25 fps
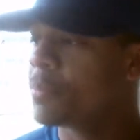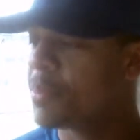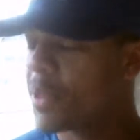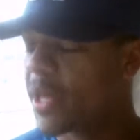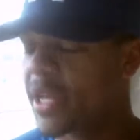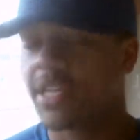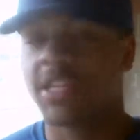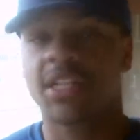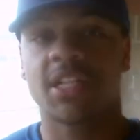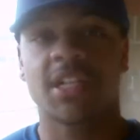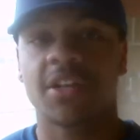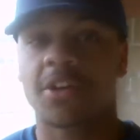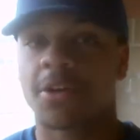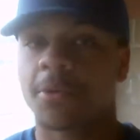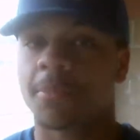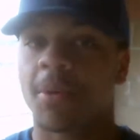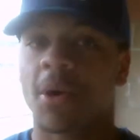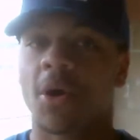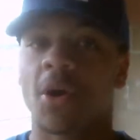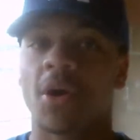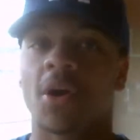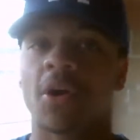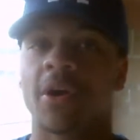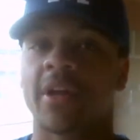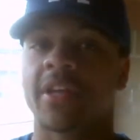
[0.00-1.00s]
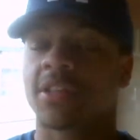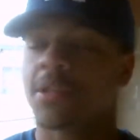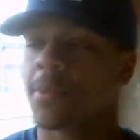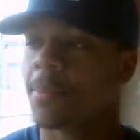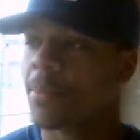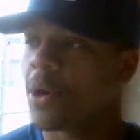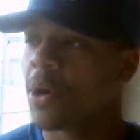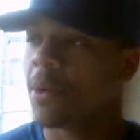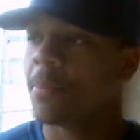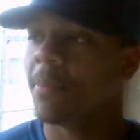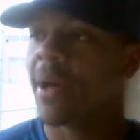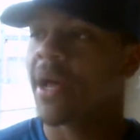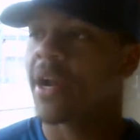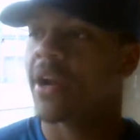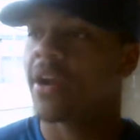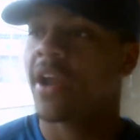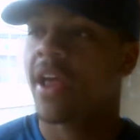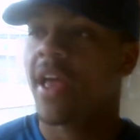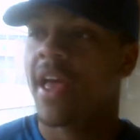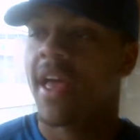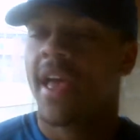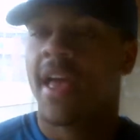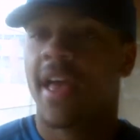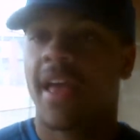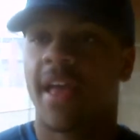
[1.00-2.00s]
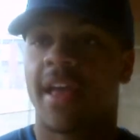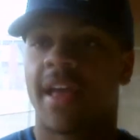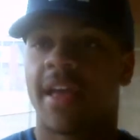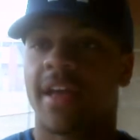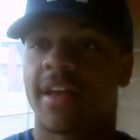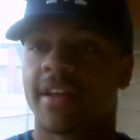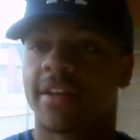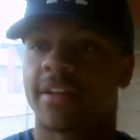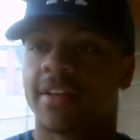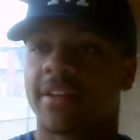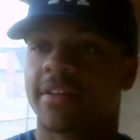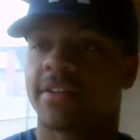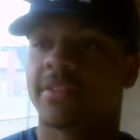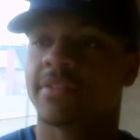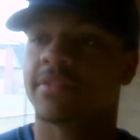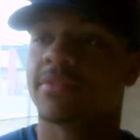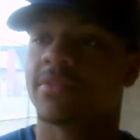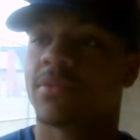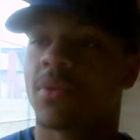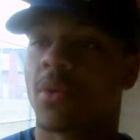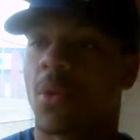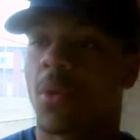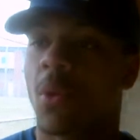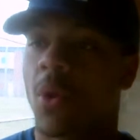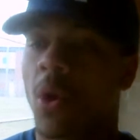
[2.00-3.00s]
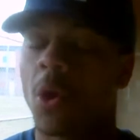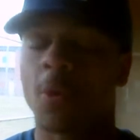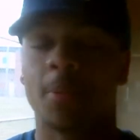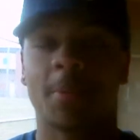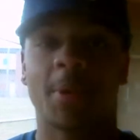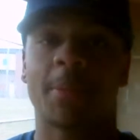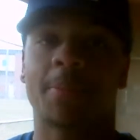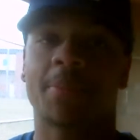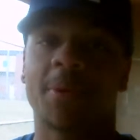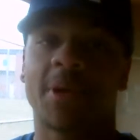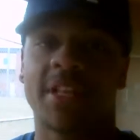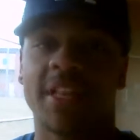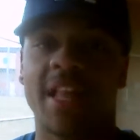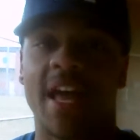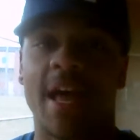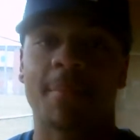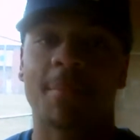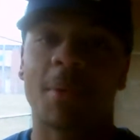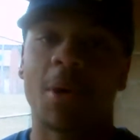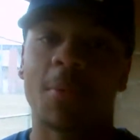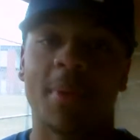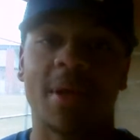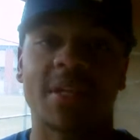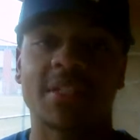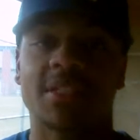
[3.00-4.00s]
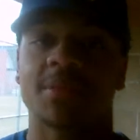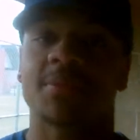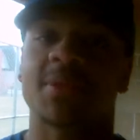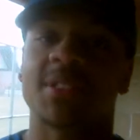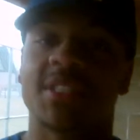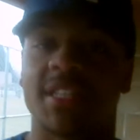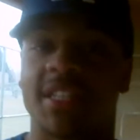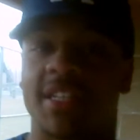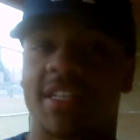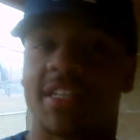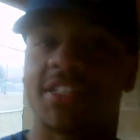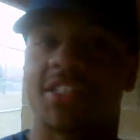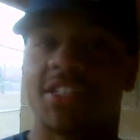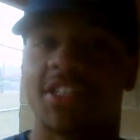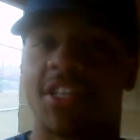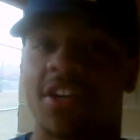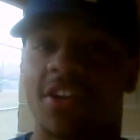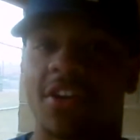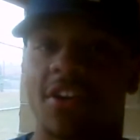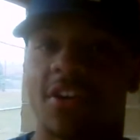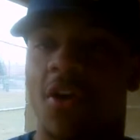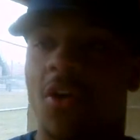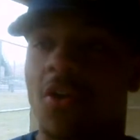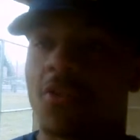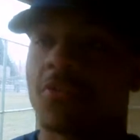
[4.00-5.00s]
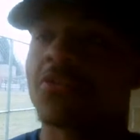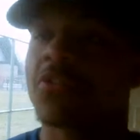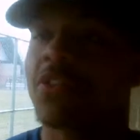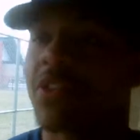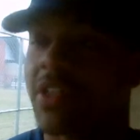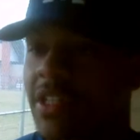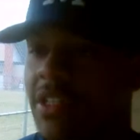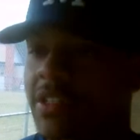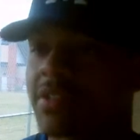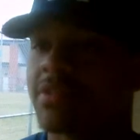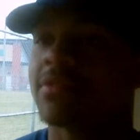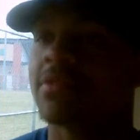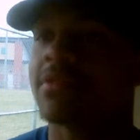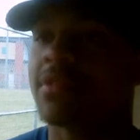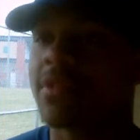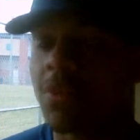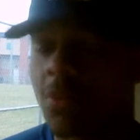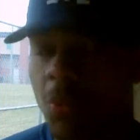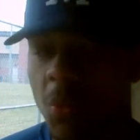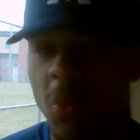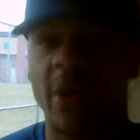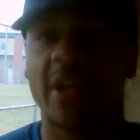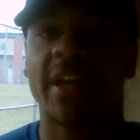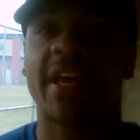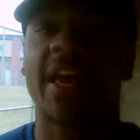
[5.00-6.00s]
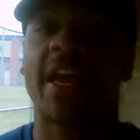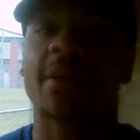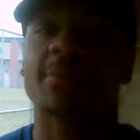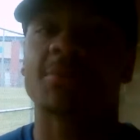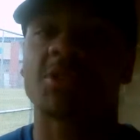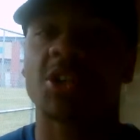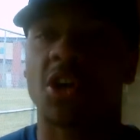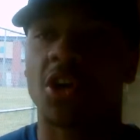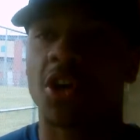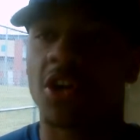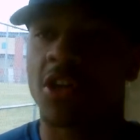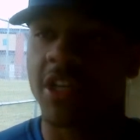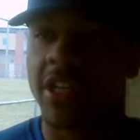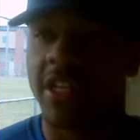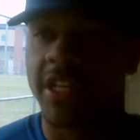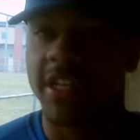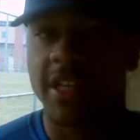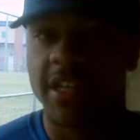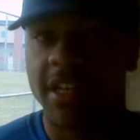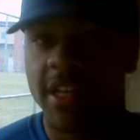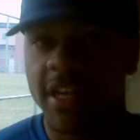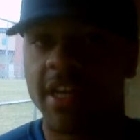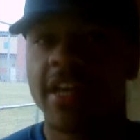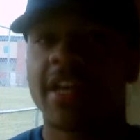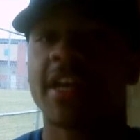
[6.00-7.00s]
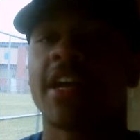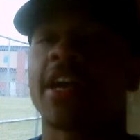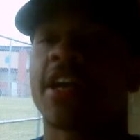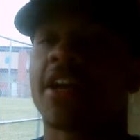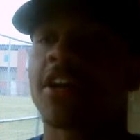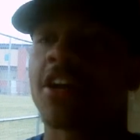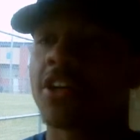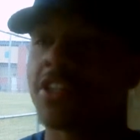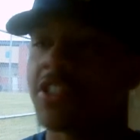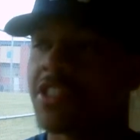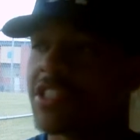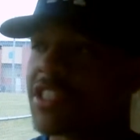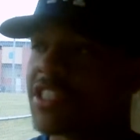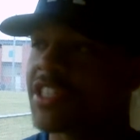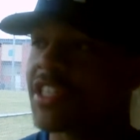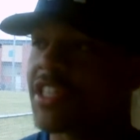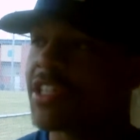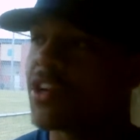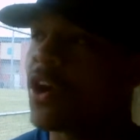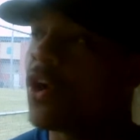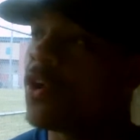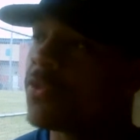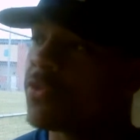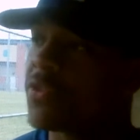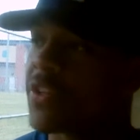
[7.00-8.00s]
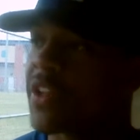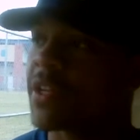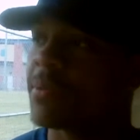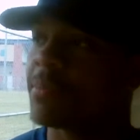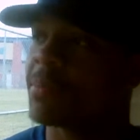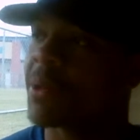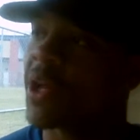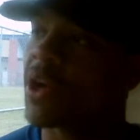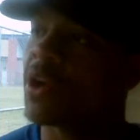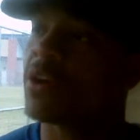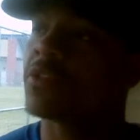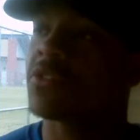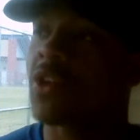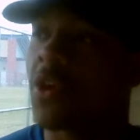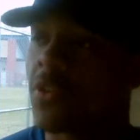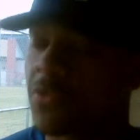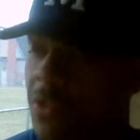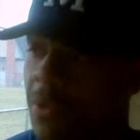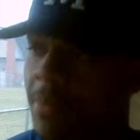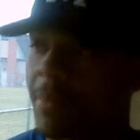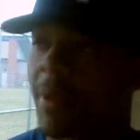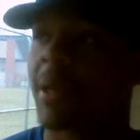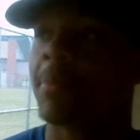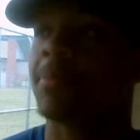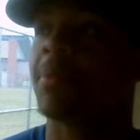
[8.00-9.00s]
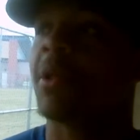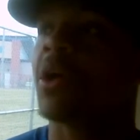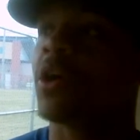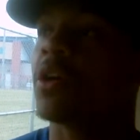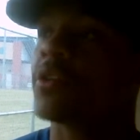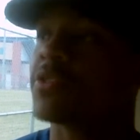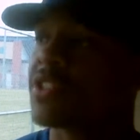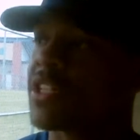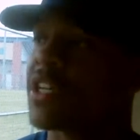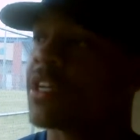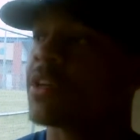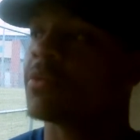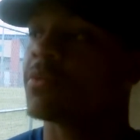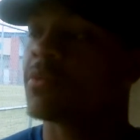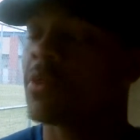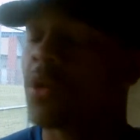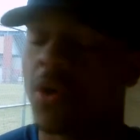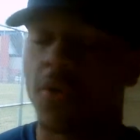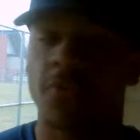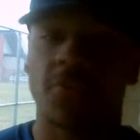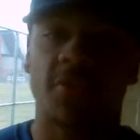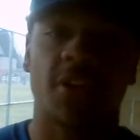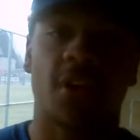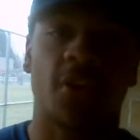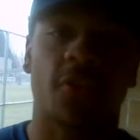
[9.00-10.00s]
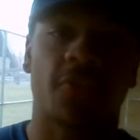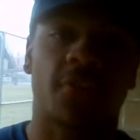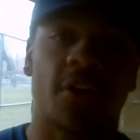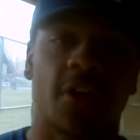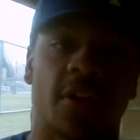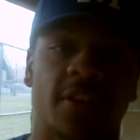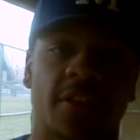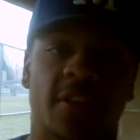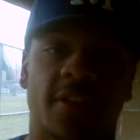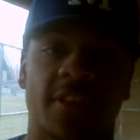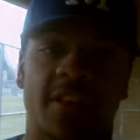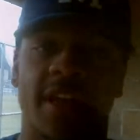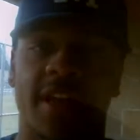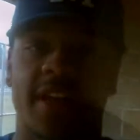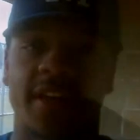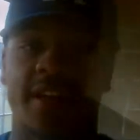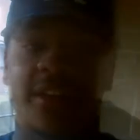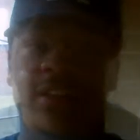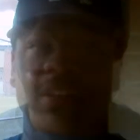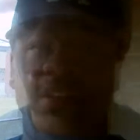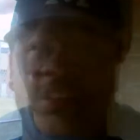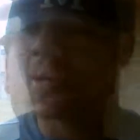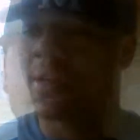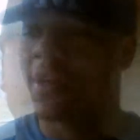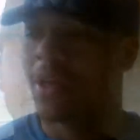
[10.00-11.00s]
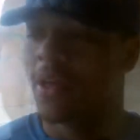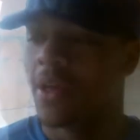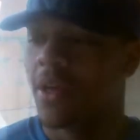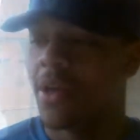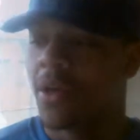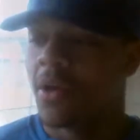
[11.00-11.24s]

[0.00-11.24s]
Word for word: we played cleaner ball, hit the ball better, and we're hoping to bring that momentum into this year and hopefully win games early, get a good seed, hopefully in playoffs, hopefully make playoffs, and then hopefully go farther than that. But